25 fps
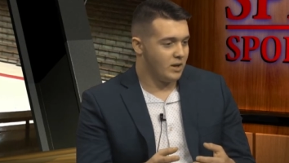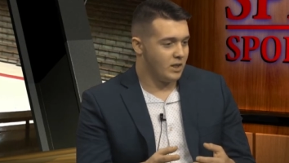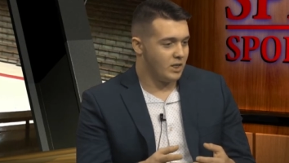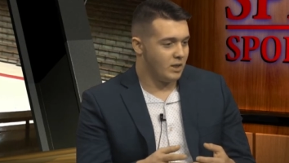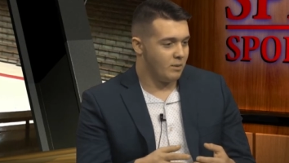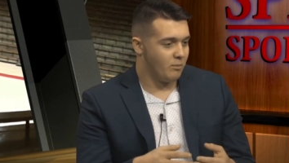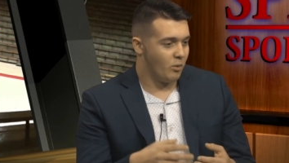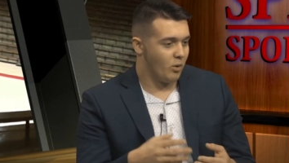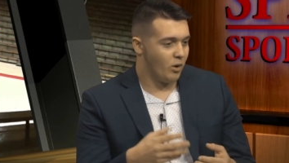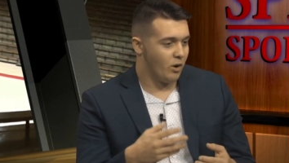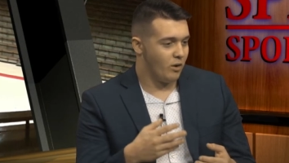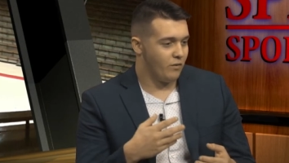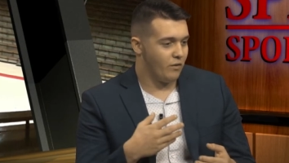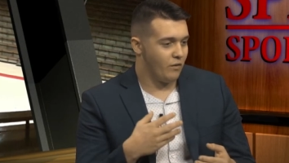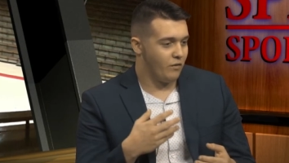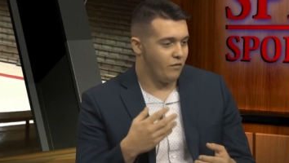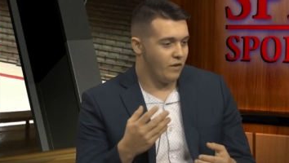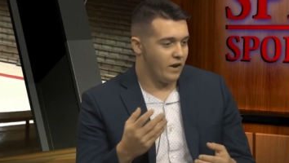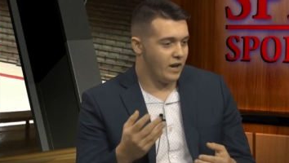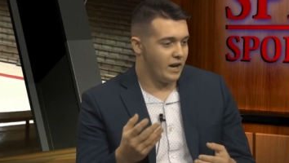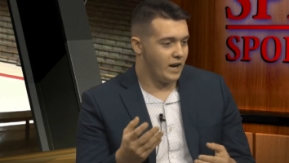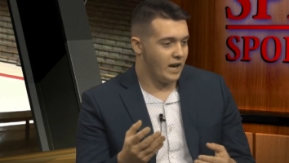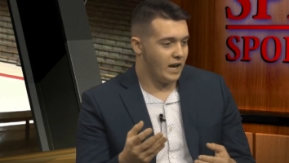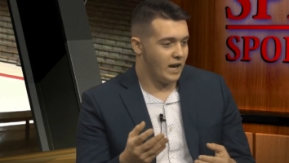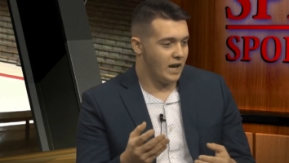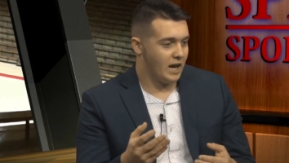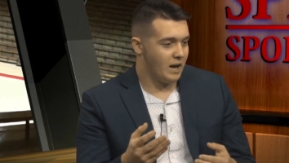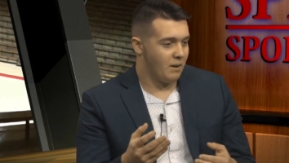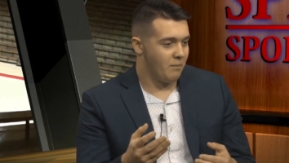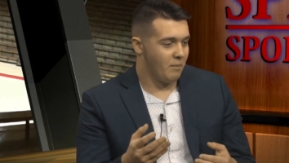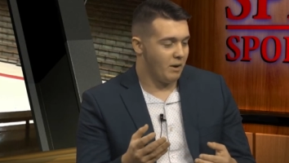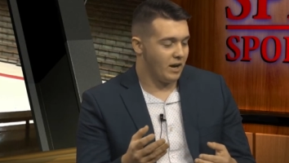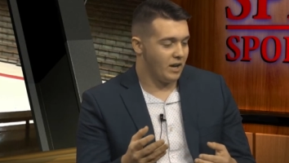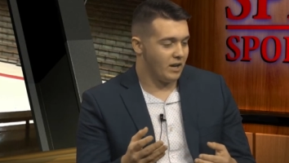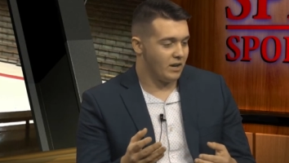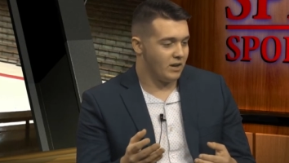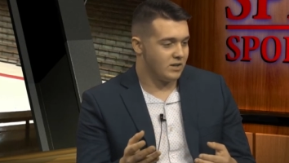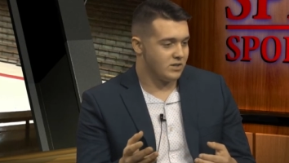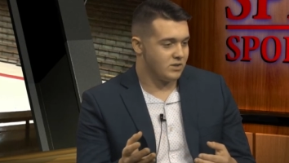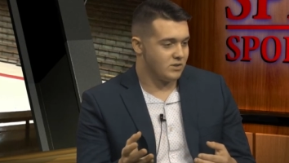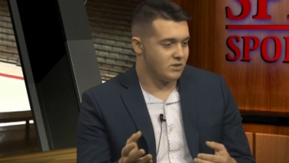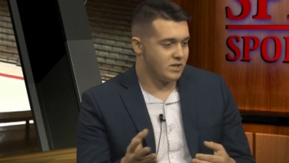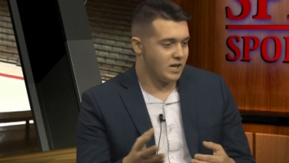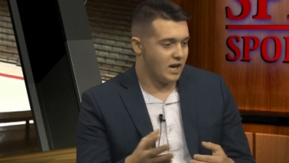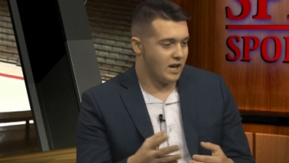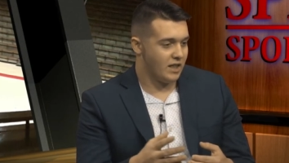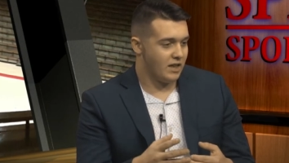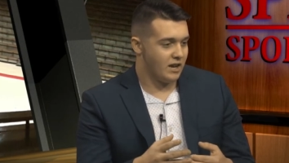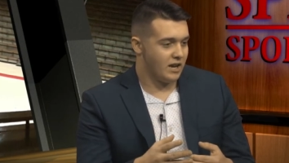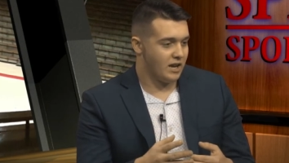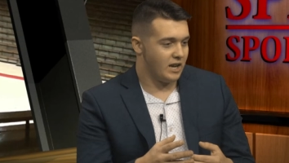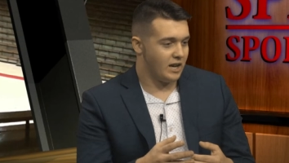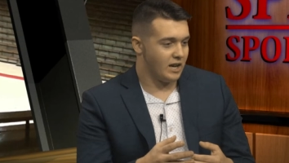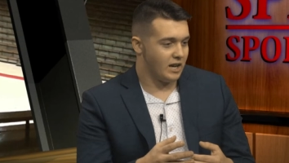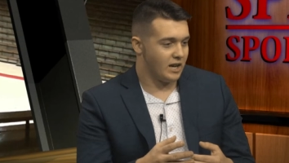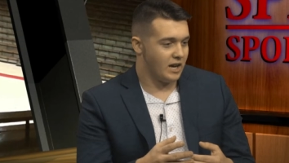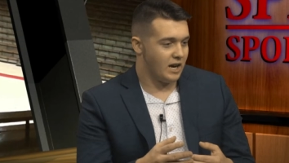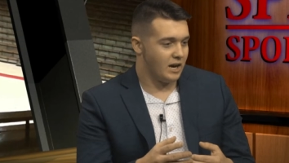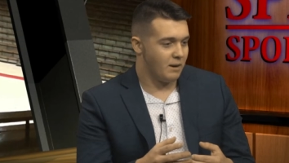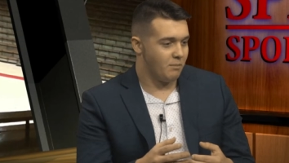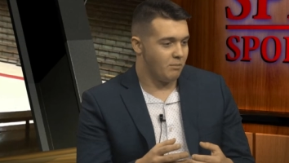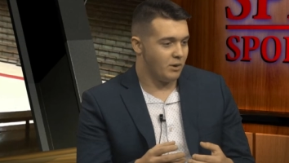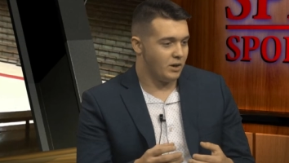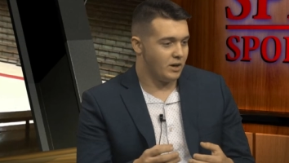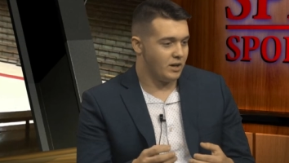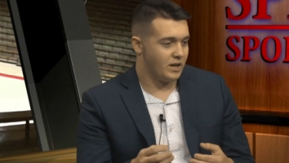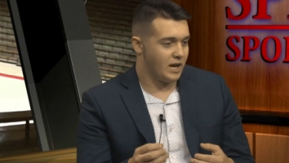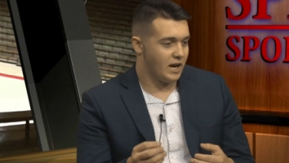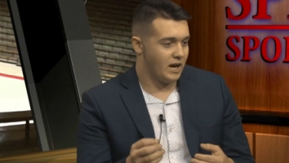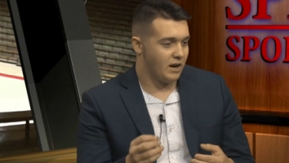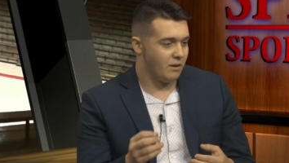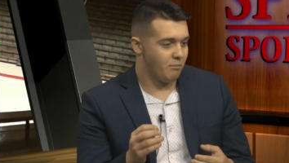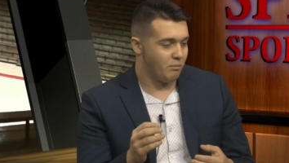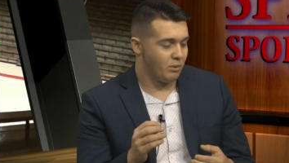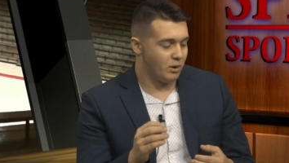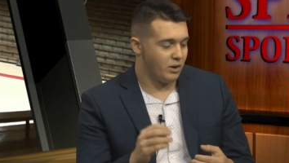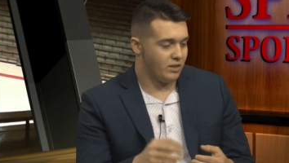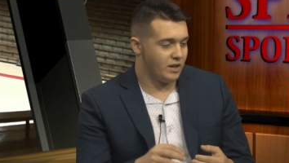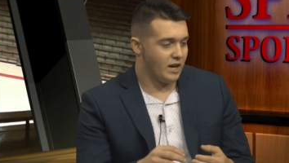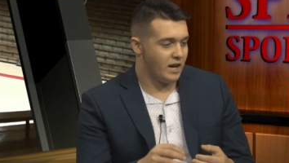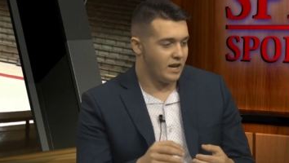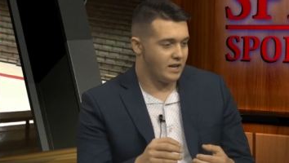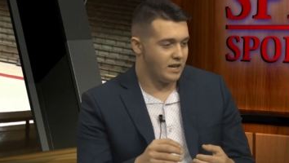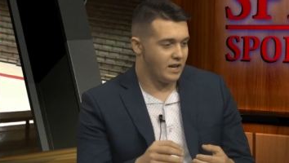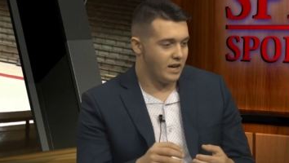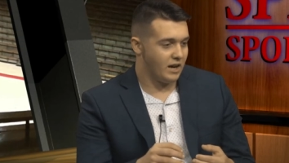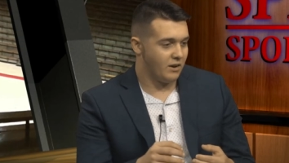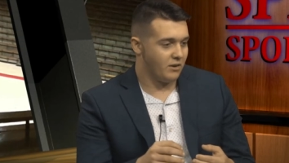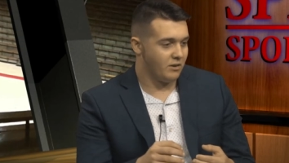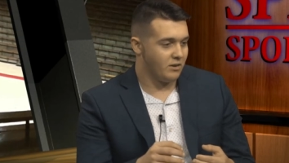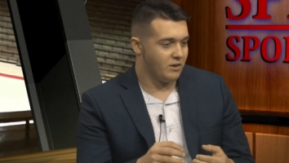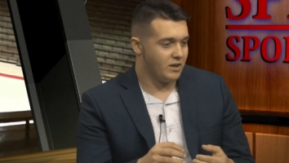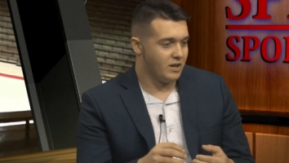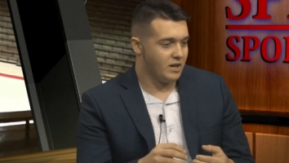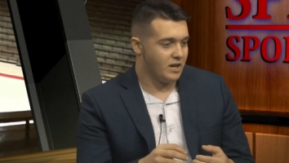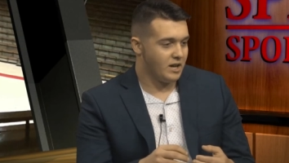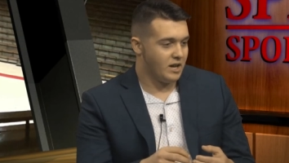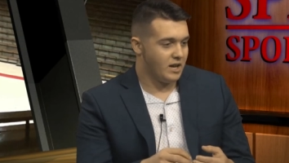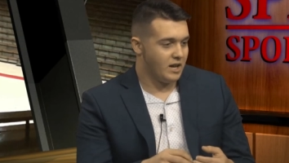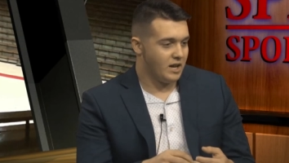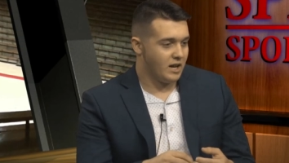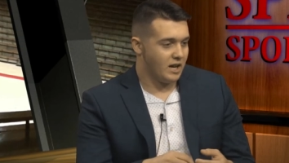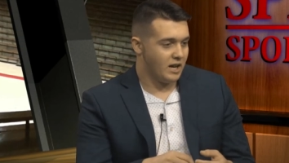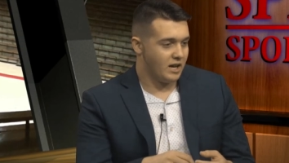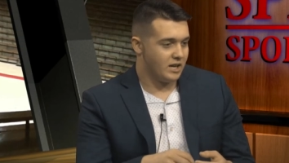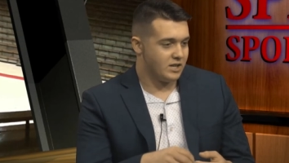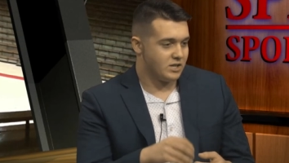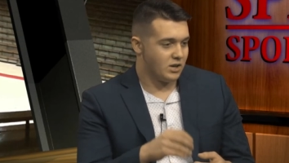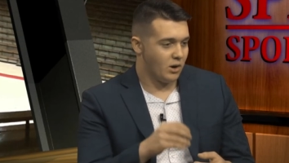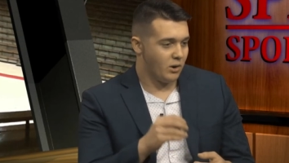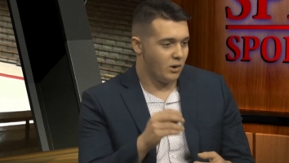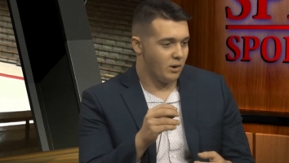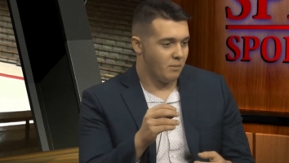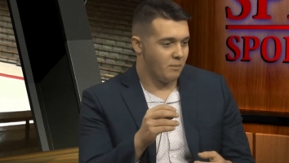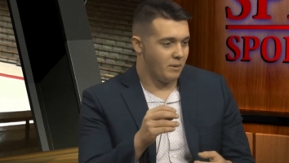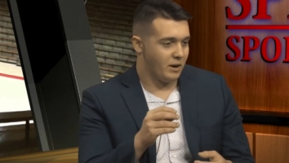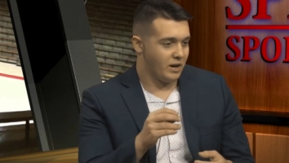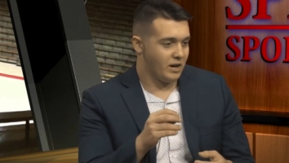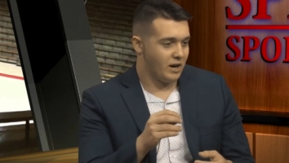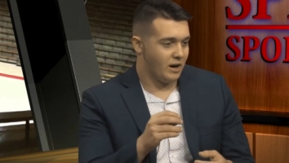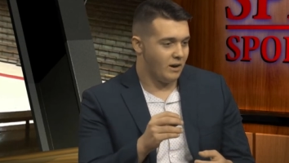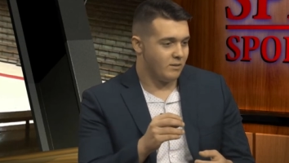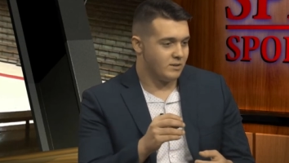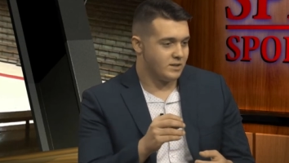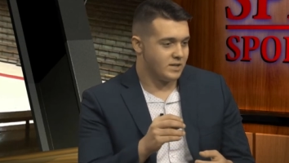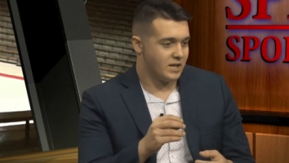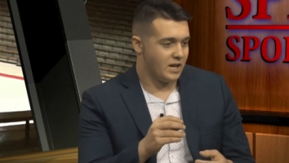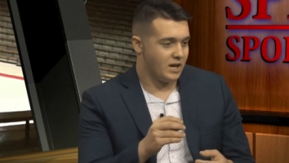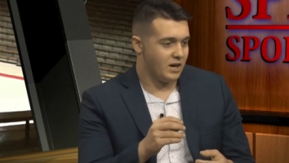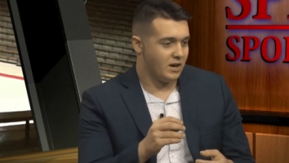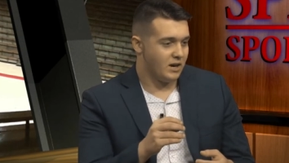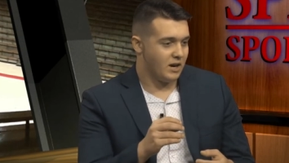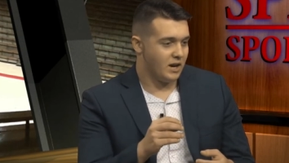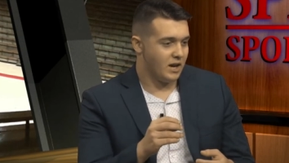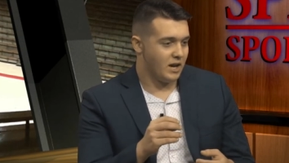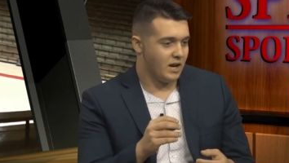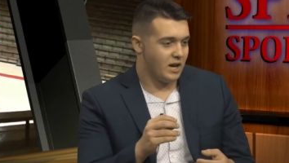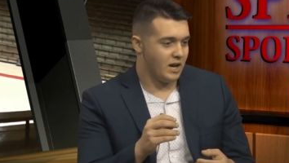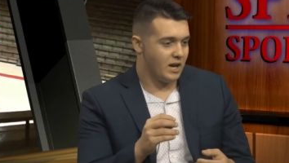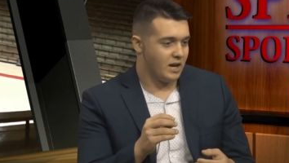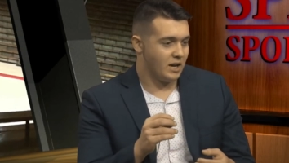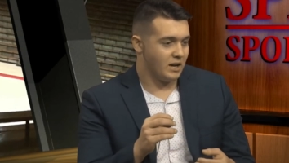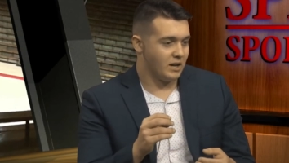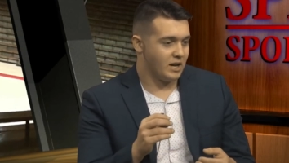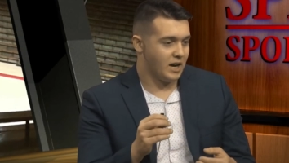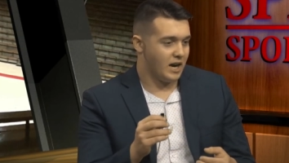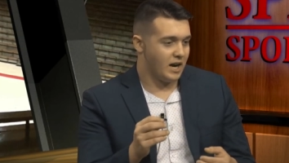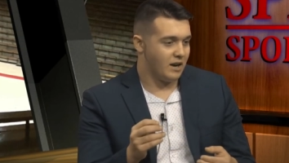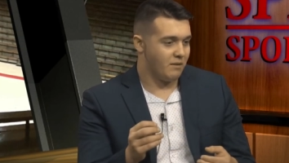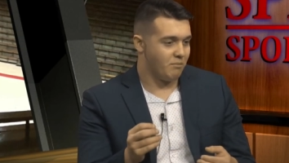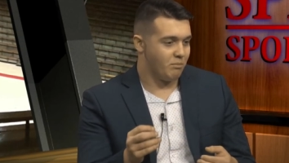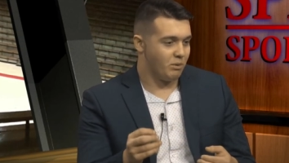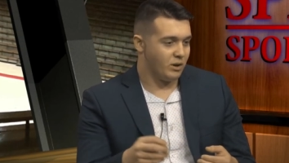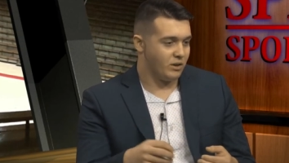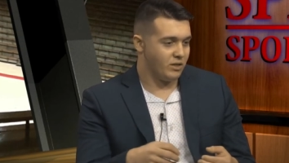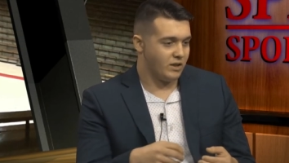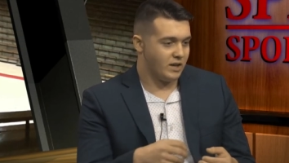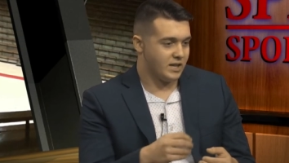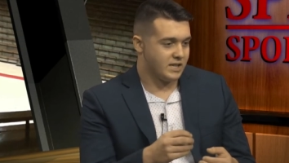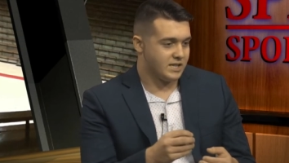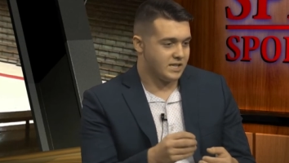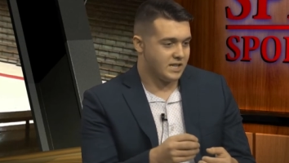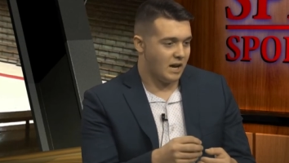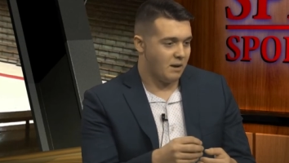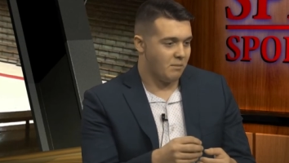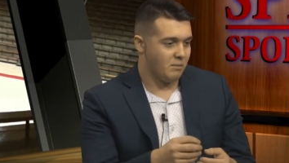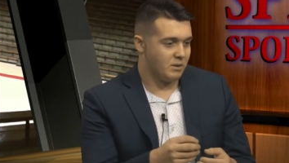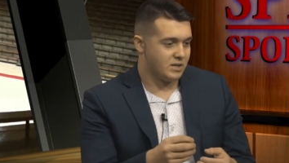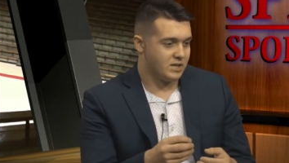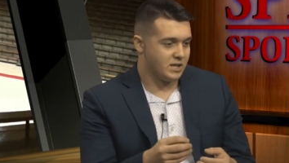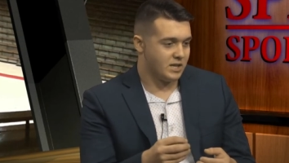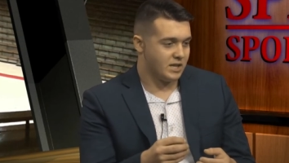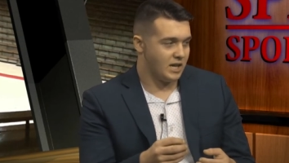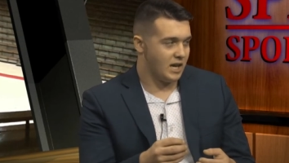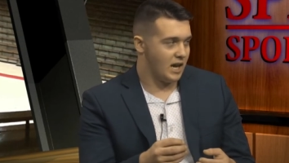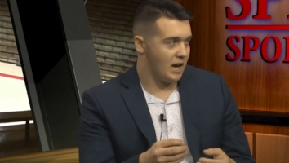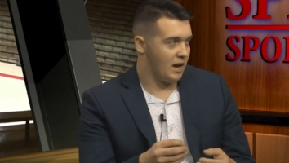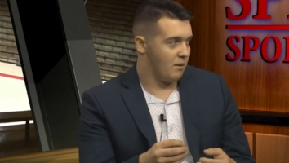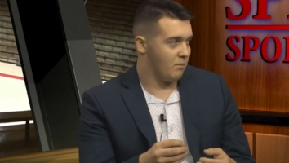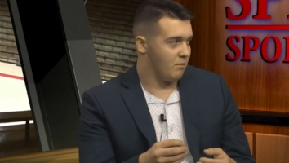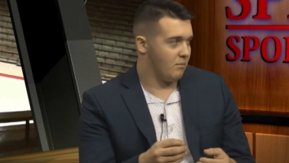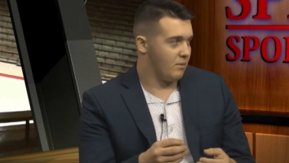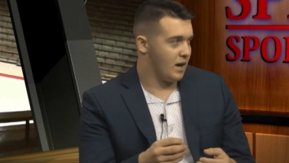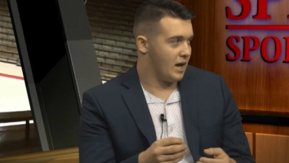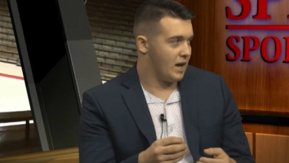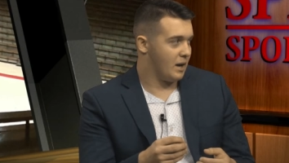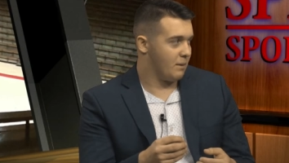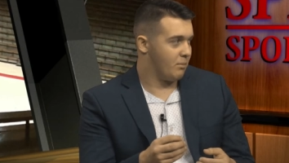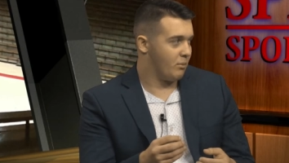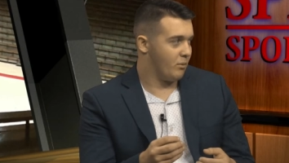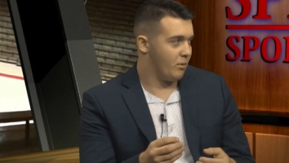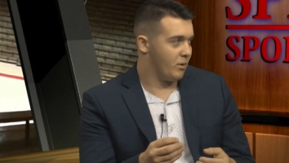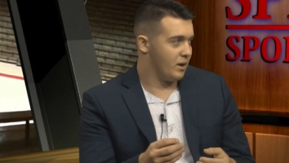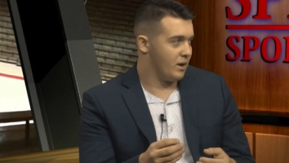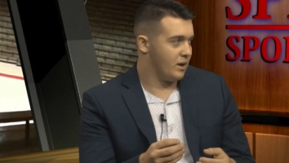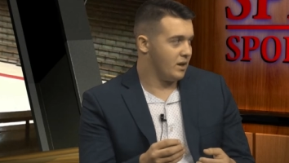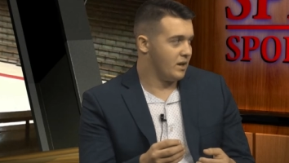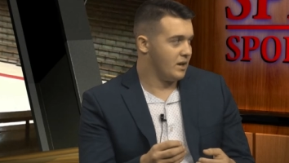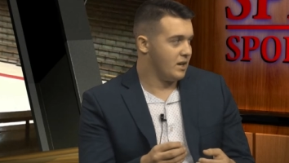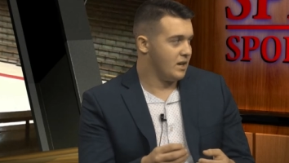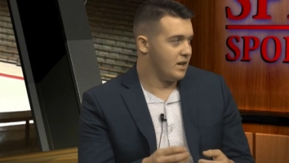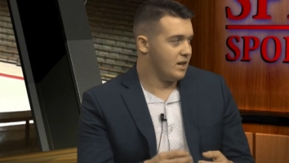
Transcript: the more of a fan I am, I can also tie that in and kind of bring down, bring that down and tone up my commentator and kind of bring the excitement to the game at a point.